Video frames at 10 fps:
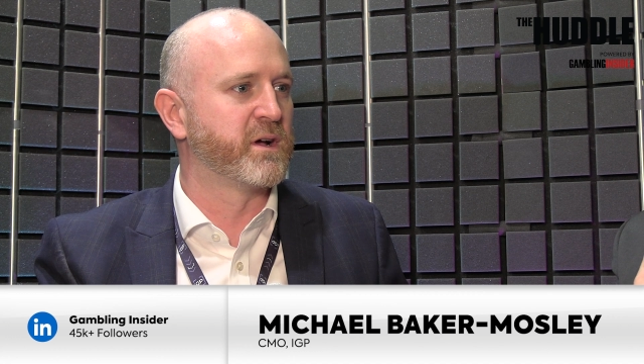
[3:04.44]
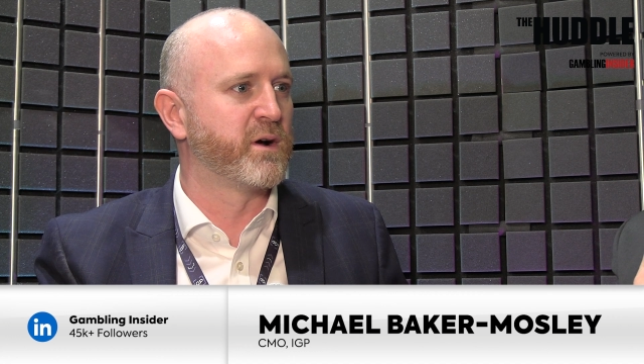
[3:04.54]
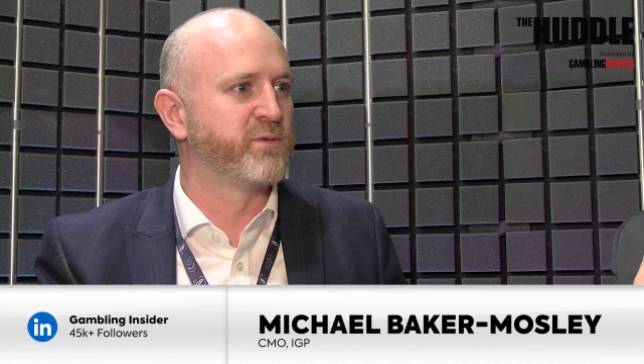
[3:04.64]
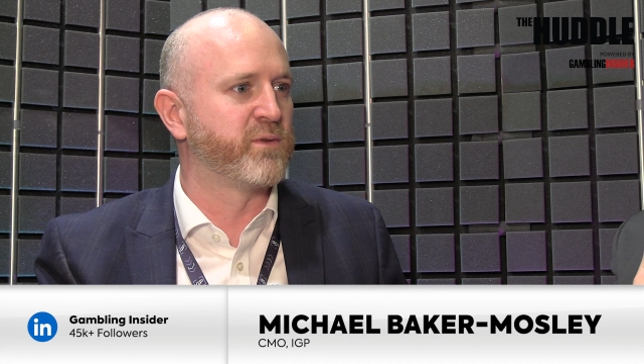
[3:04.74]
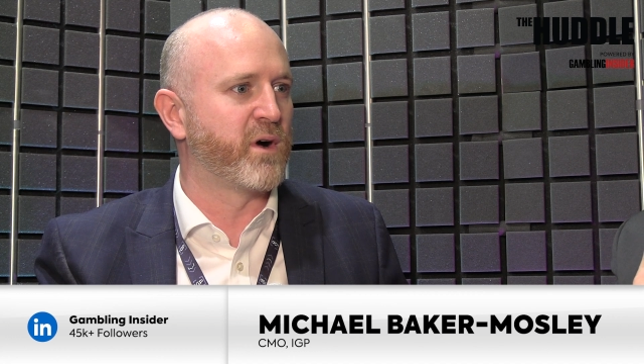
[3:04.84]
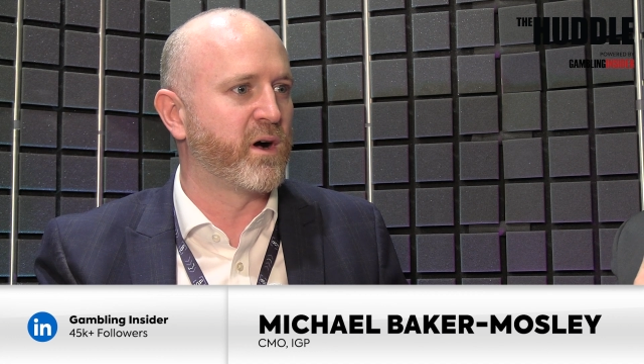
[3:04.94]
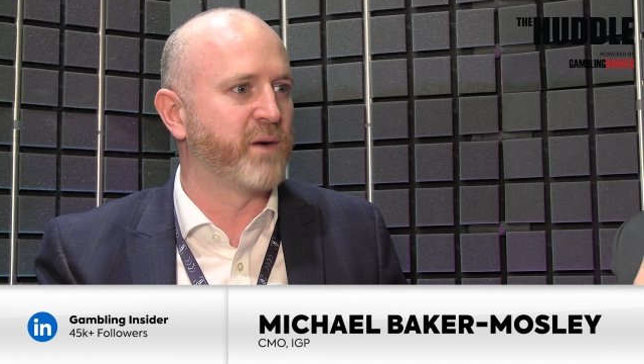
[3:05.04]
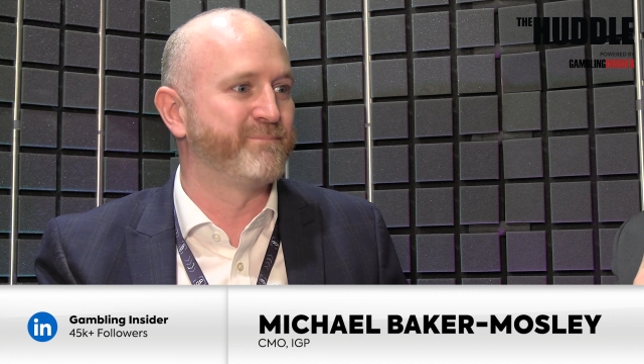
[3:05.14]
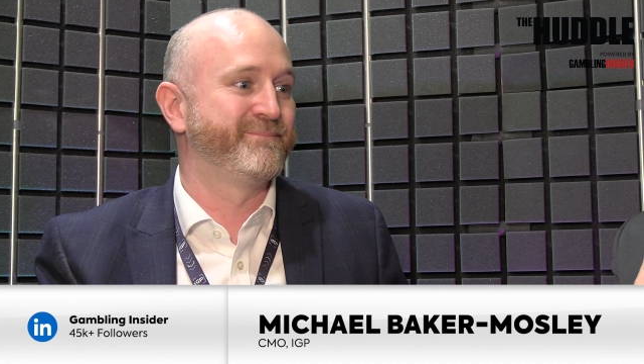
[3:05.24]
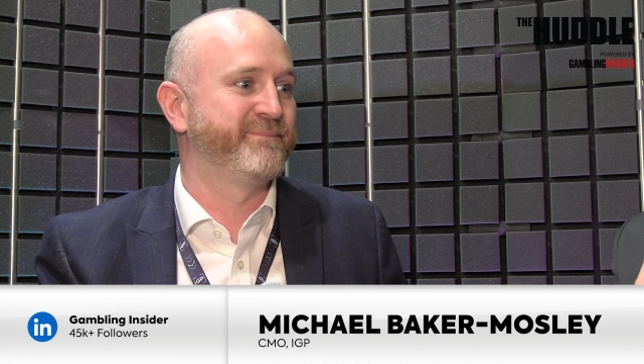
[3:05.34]
of,
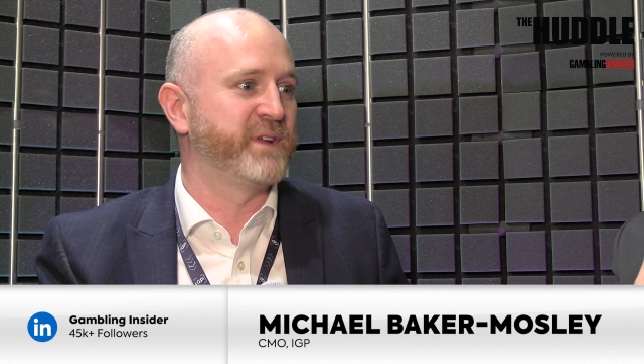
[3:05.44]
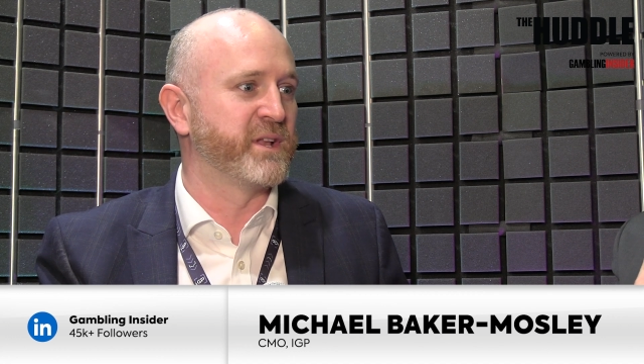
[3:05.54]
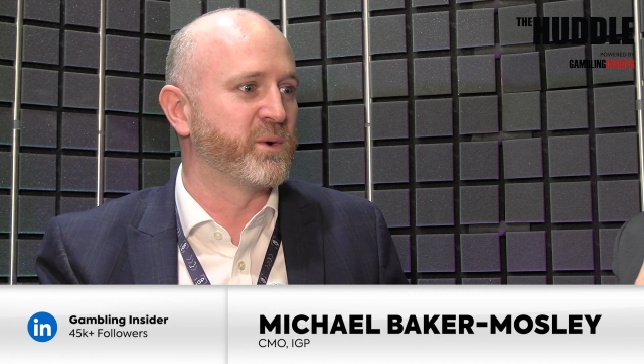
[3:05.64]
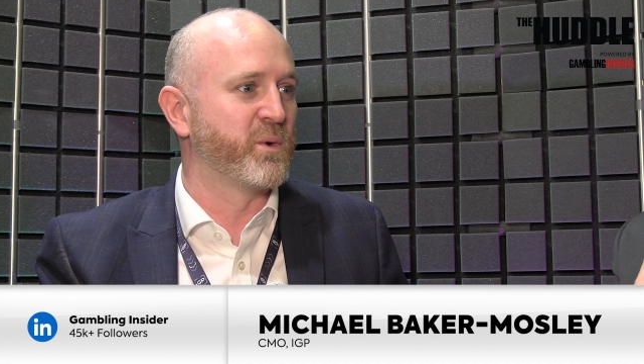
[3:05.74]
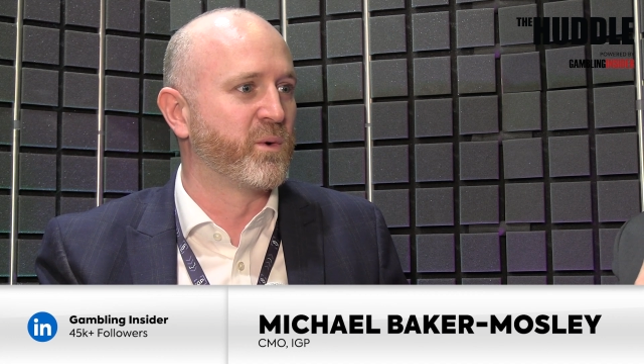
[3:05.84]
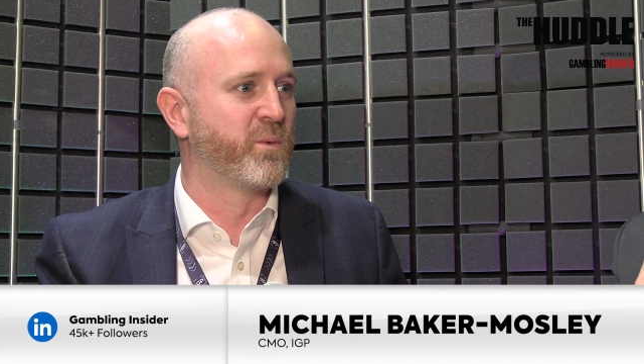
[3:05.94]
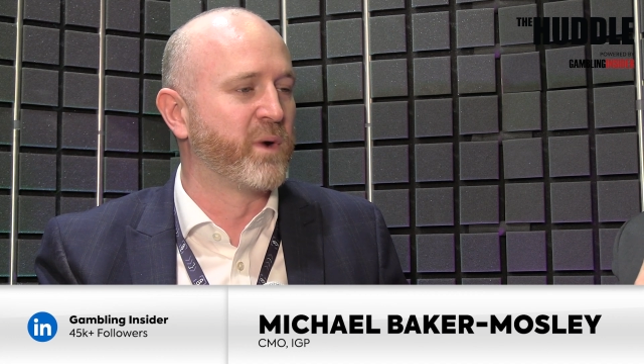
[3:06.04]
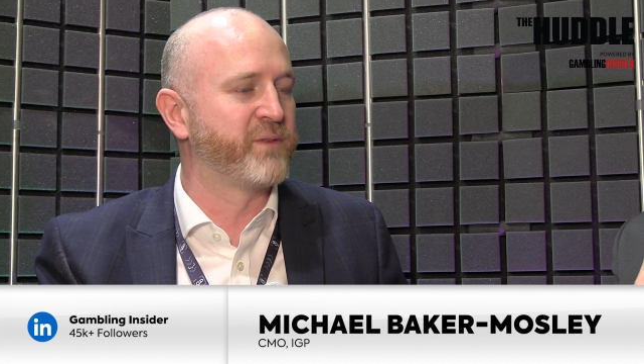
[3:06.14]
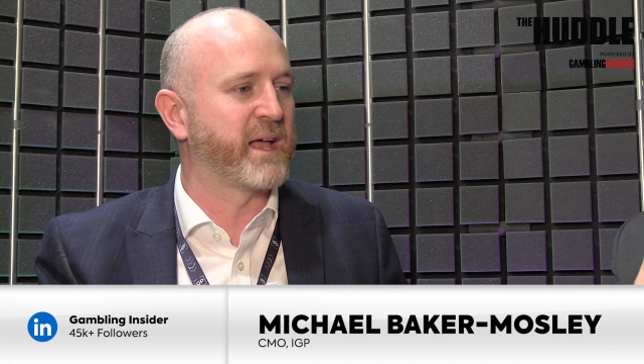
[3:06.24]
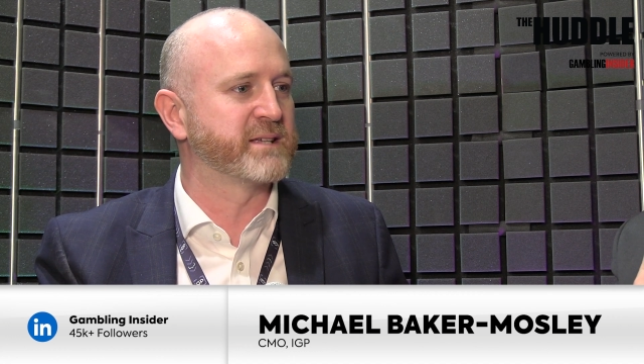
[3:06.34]

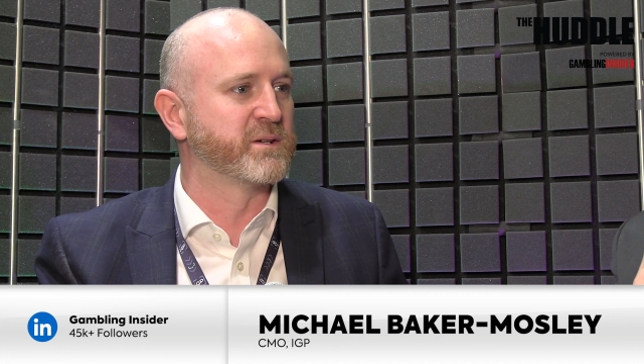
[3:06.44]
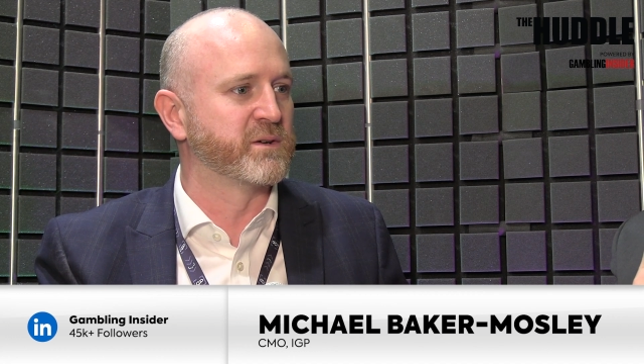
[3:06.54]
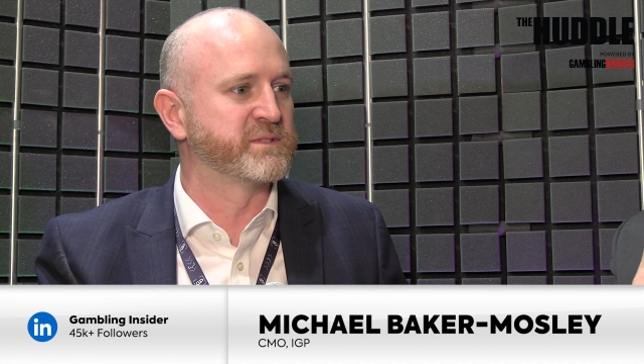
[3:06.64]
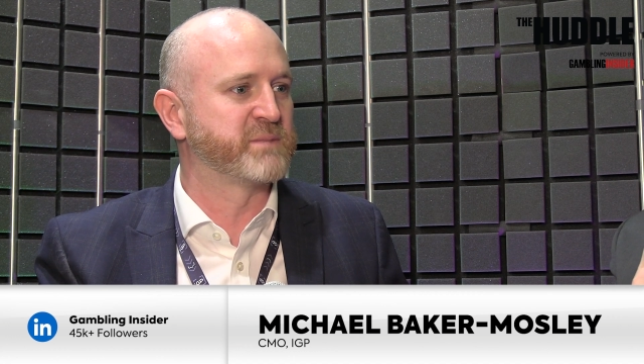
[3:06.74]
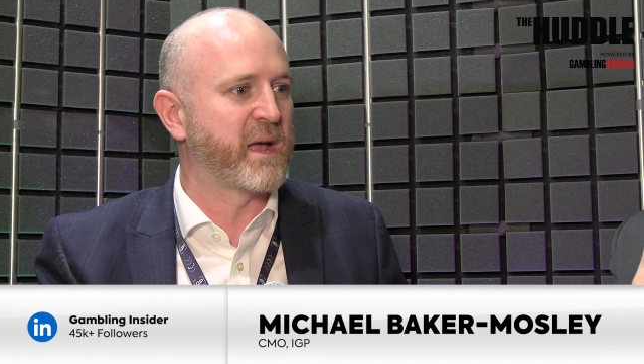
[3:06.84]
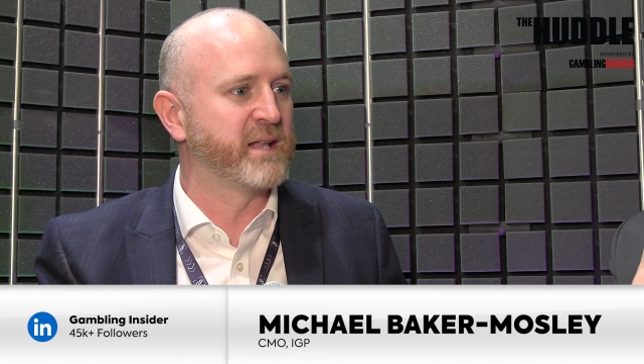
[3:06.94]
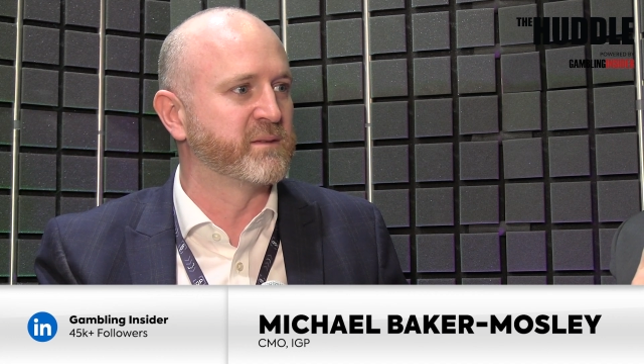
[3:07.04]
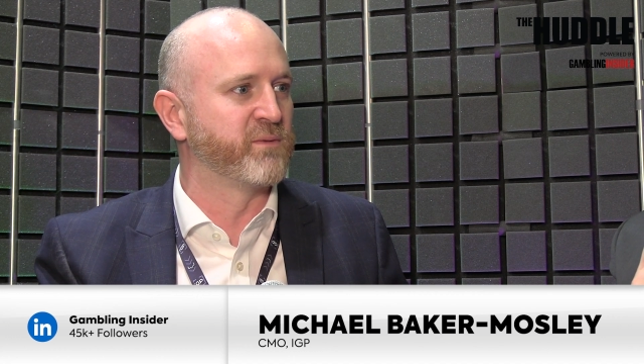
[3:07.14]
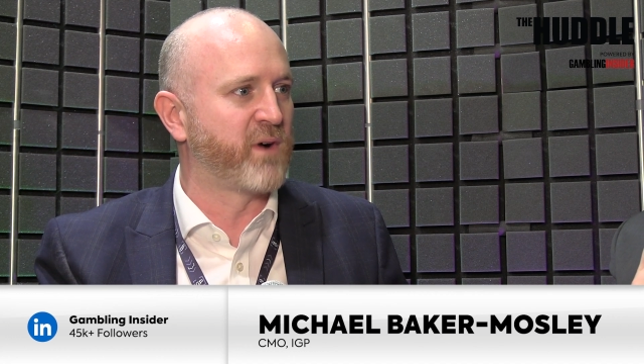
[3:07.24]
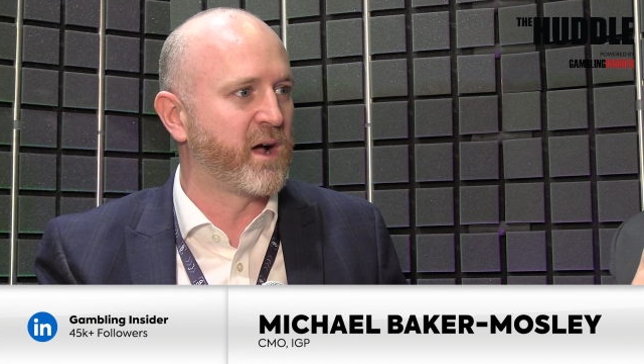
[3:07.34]
with that sort of spend
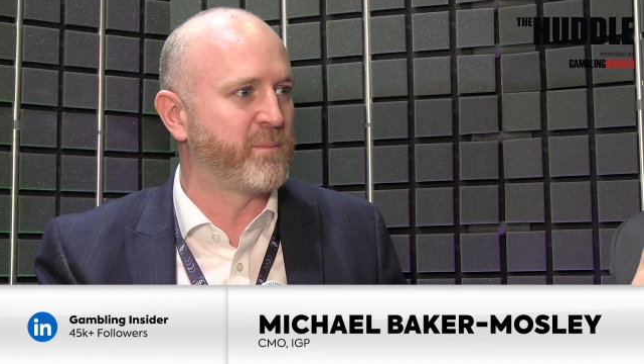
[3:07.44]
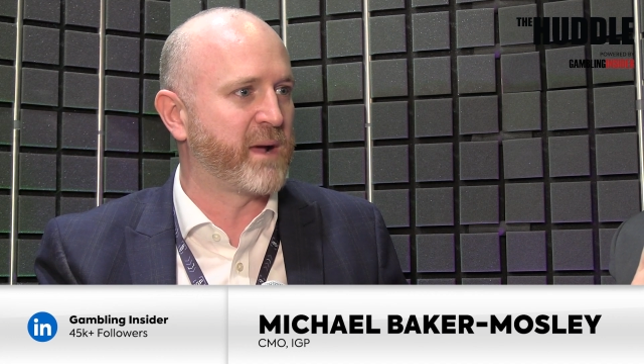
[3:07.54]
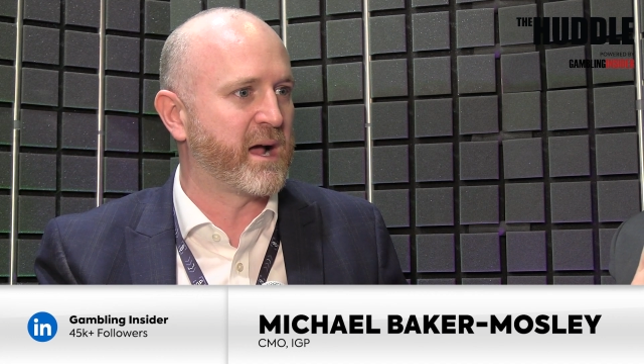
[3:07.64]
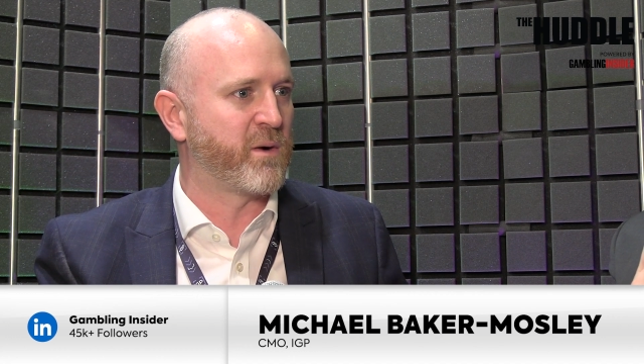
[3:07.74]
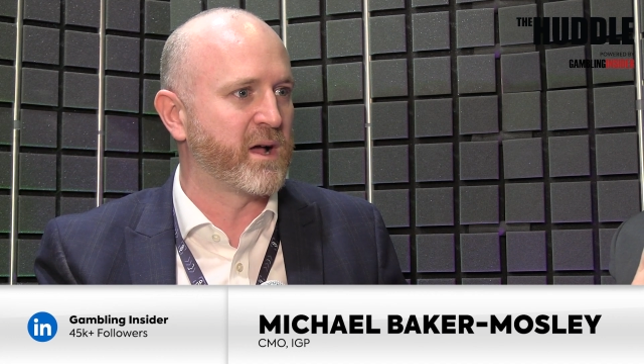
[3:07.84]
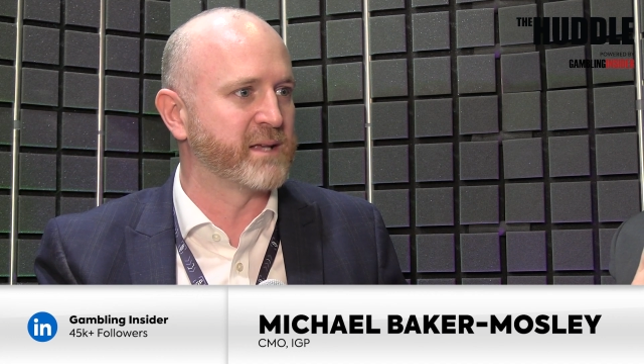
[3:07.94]
and firepower,